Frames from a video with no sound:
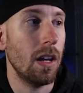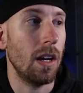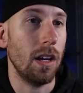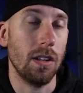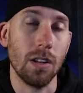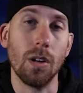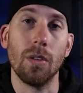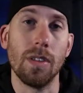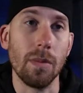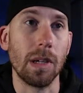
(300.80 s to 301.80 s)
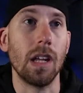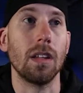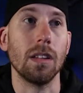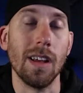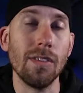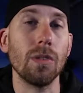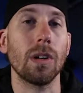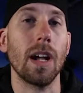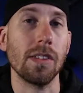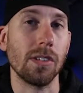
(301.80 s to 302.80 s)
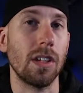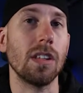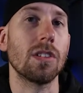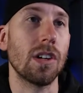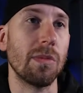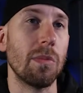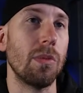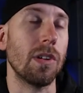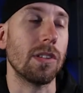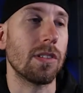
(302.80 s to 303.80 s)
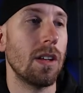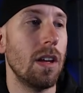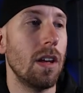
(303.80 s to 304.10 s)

And, them gaining the level, we're constantly getting tournament points.